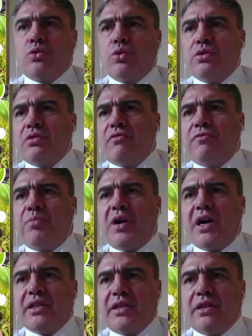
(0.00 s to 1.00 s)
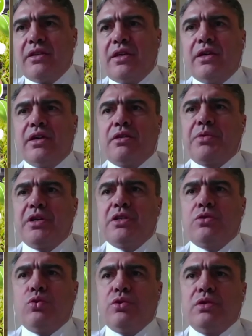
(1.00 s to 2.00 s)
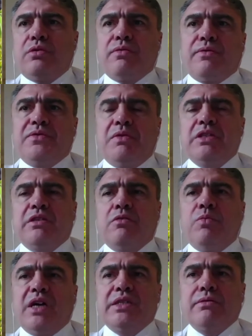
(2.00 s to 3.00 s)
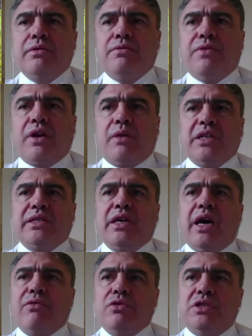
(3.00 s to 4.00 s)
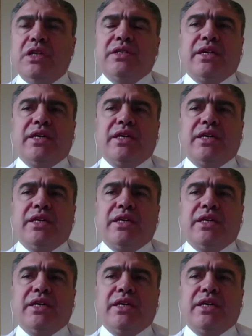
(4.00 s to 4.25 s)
But agriculture, as Alexander showed on the graphs,